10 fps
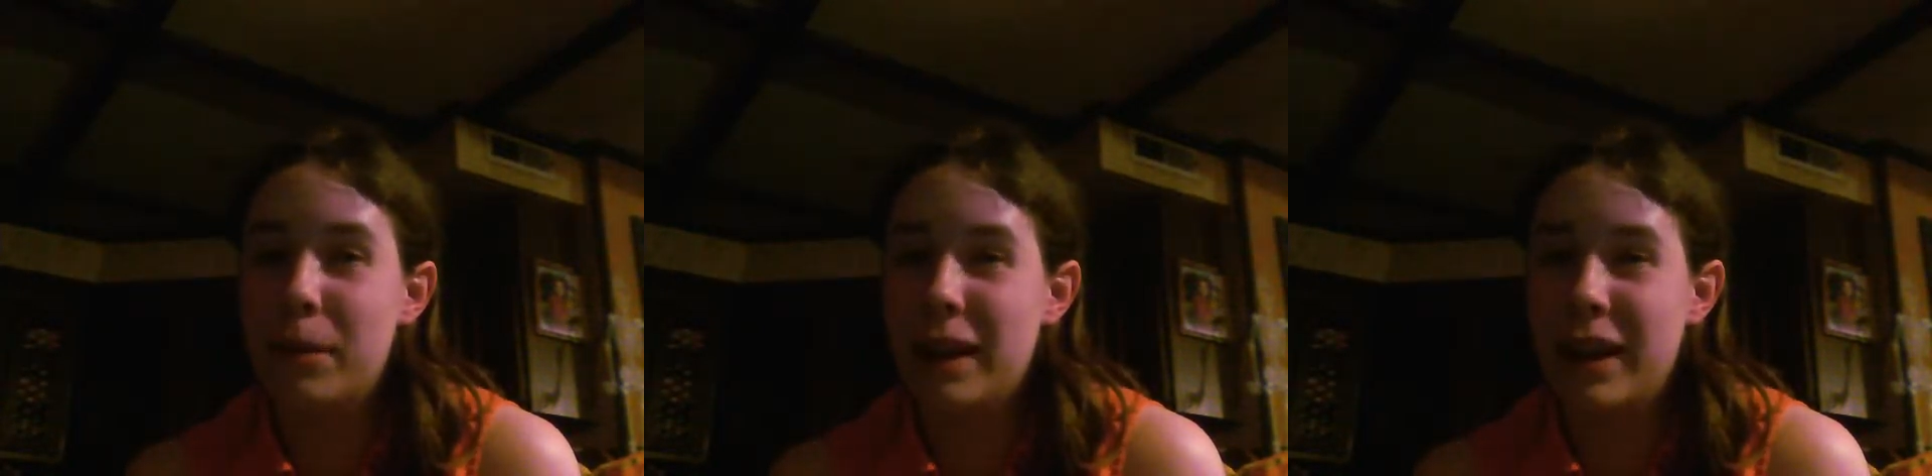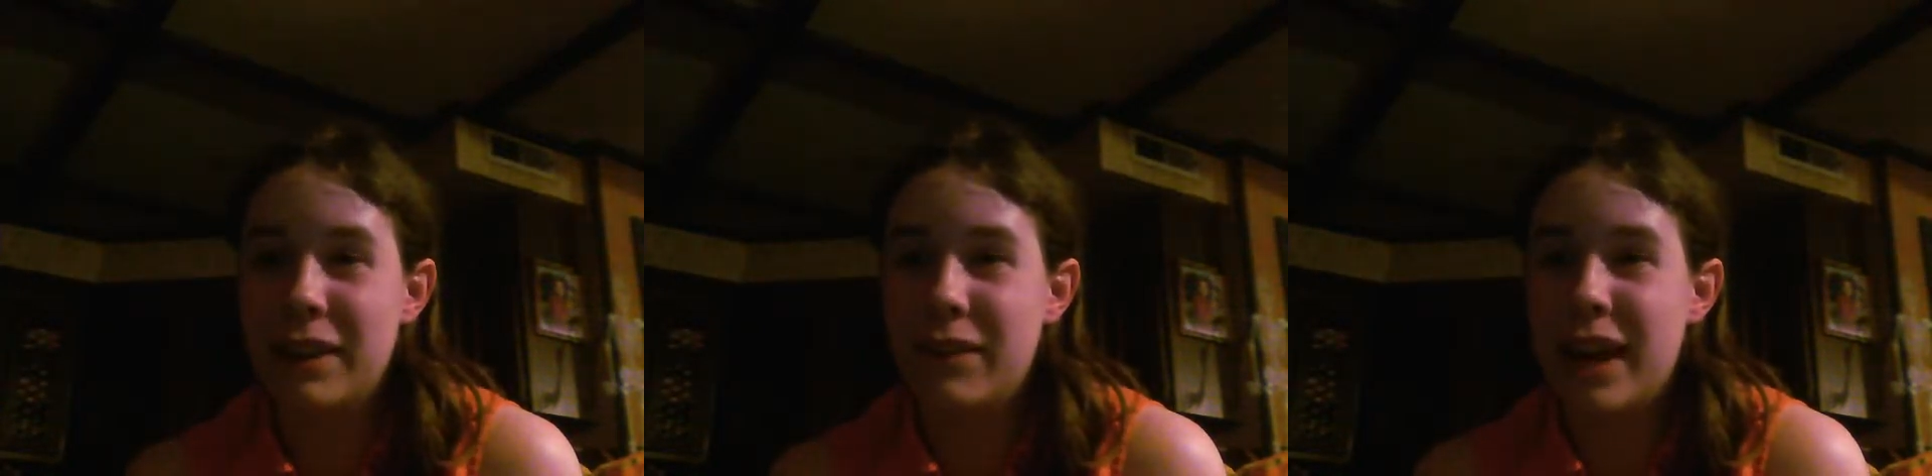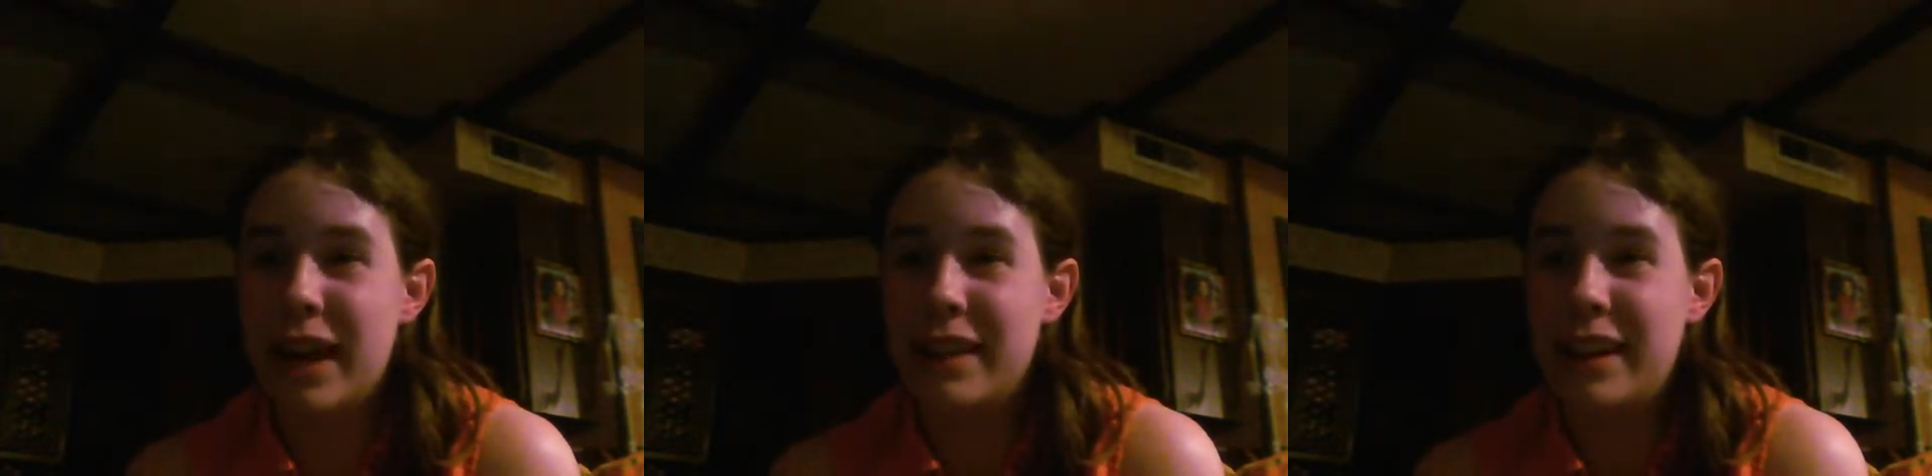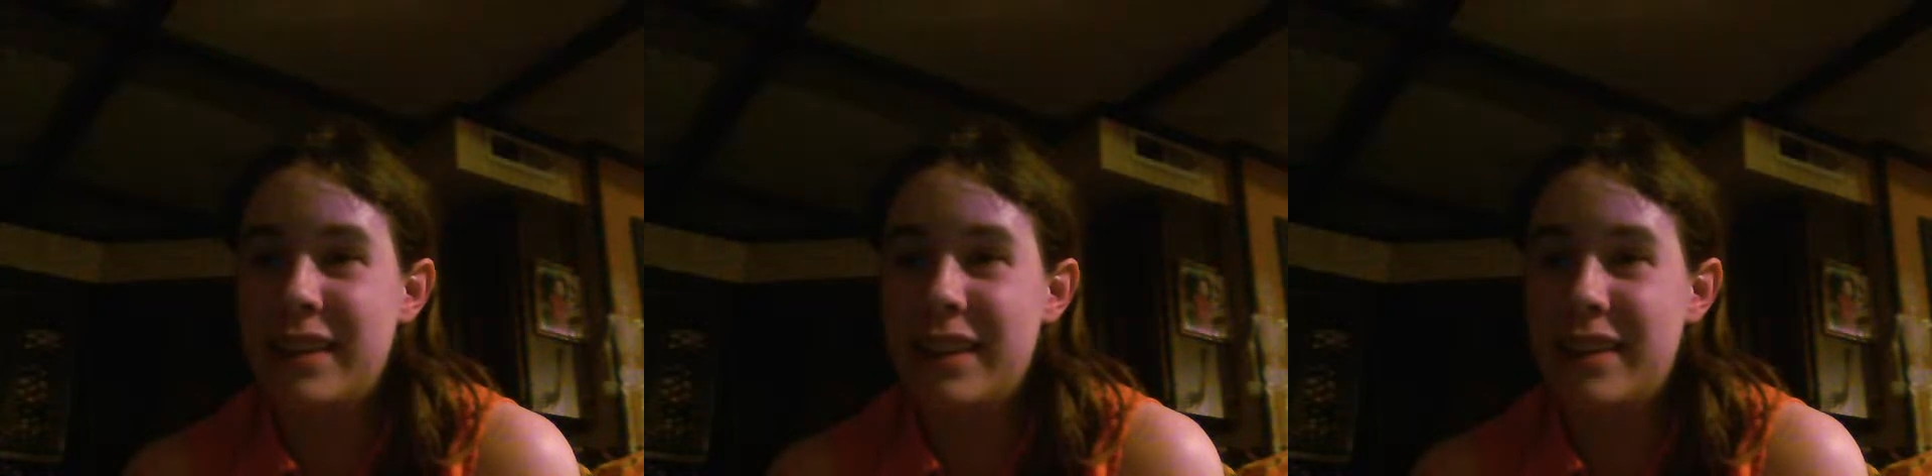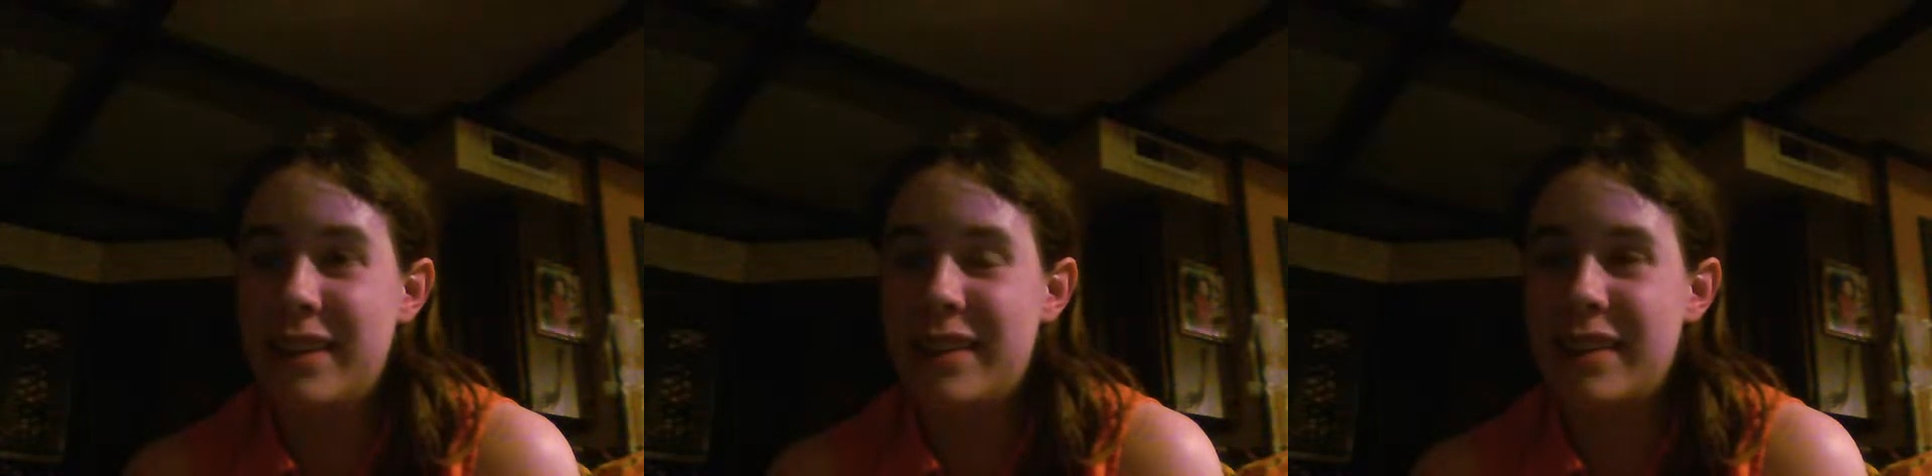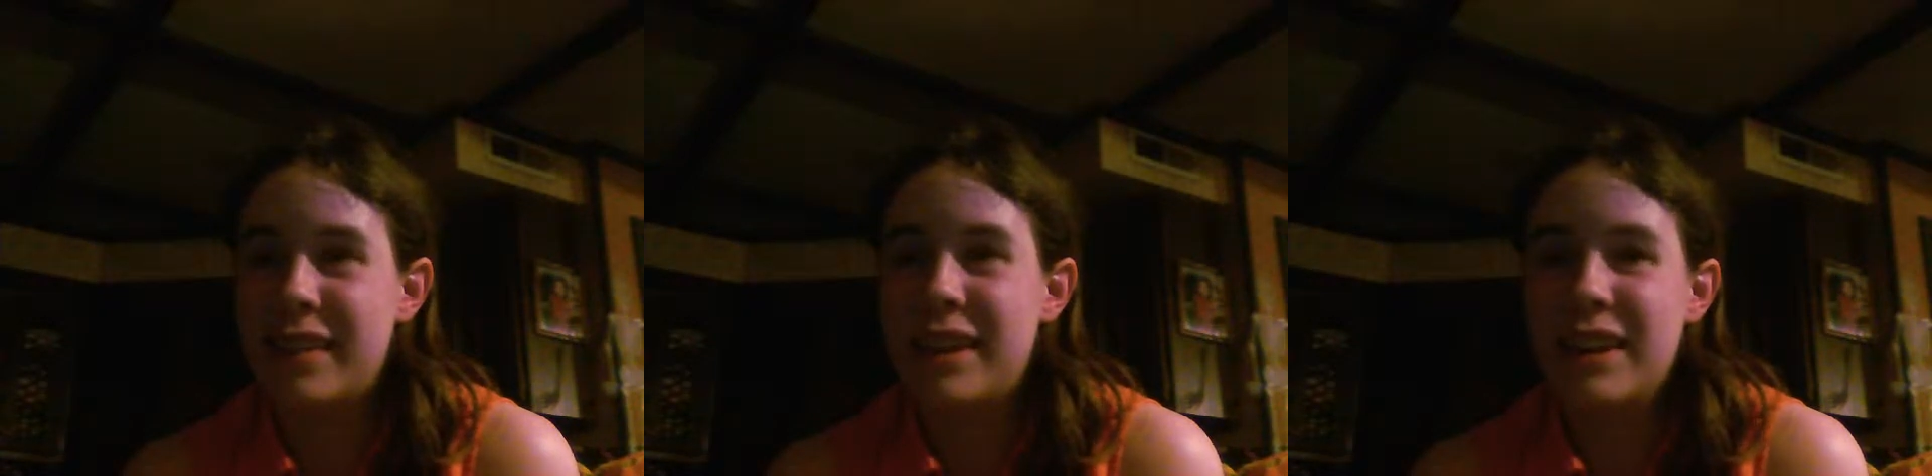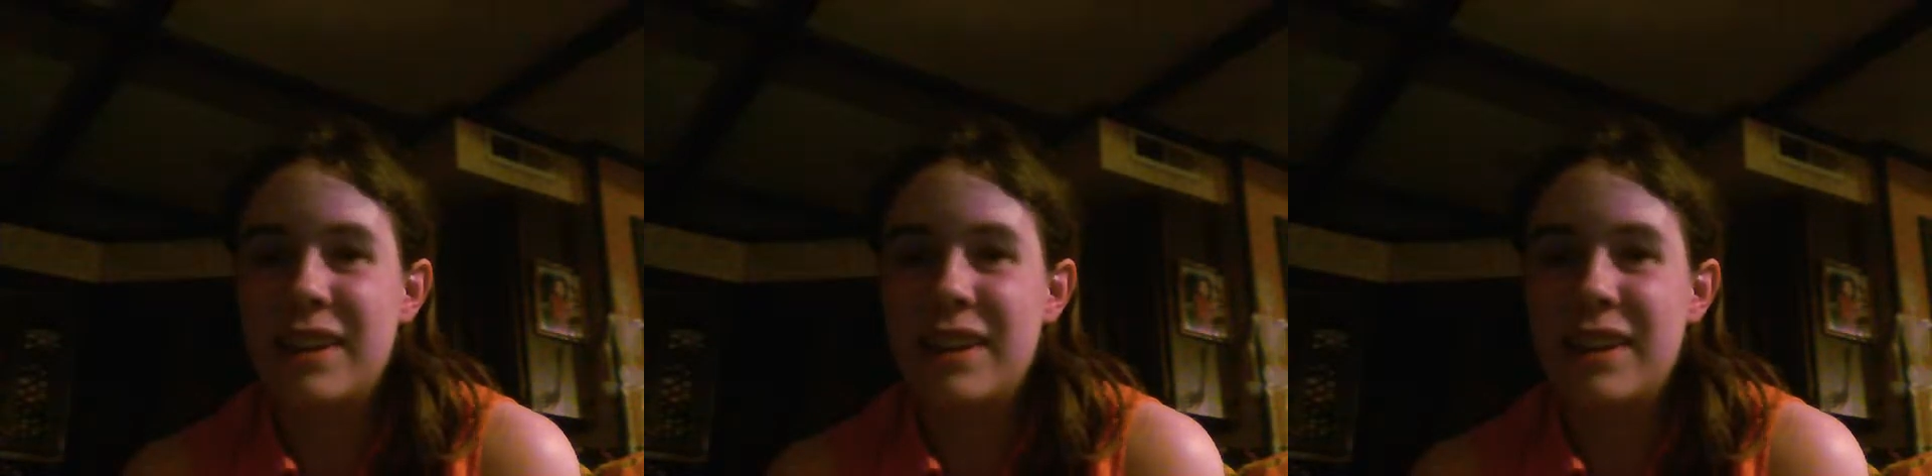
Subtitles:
beyond the fact that it's